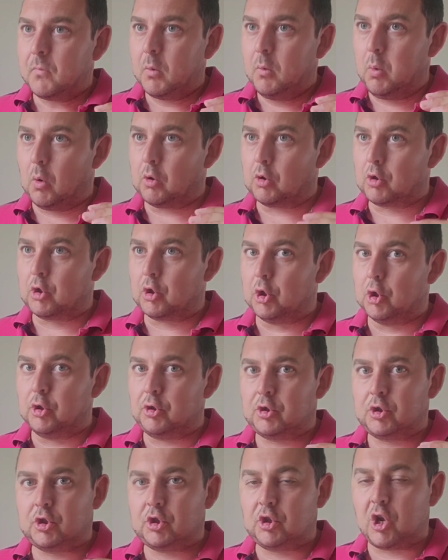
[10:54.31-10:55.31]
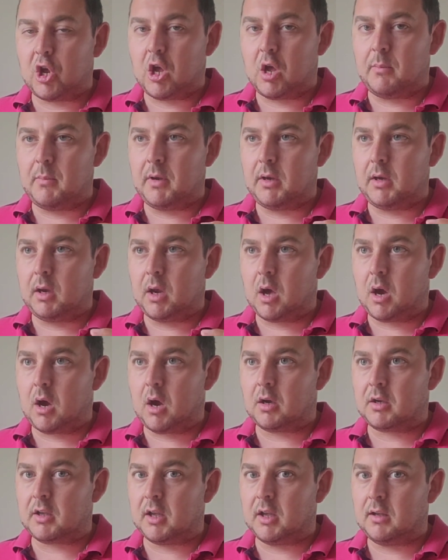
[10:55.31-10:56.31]
what good German
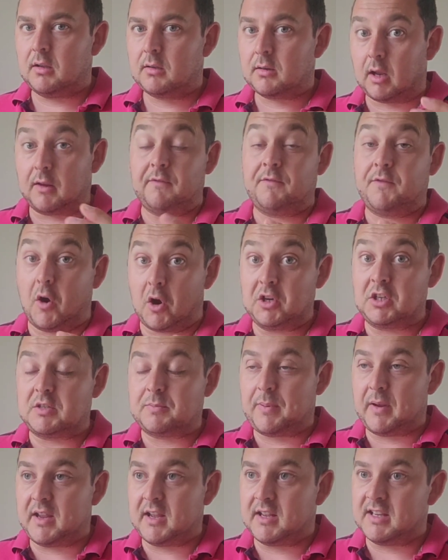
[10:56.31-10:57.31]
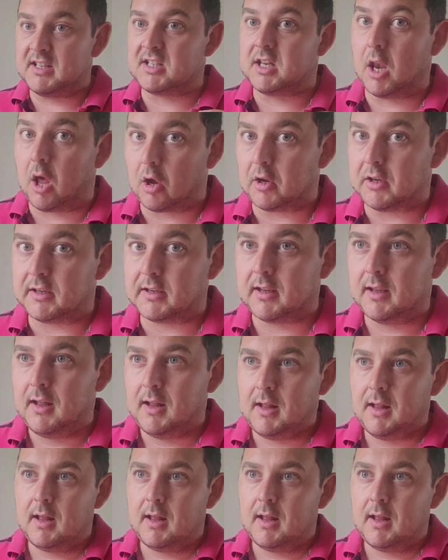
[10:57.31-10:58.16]
lager like Weissbier is like.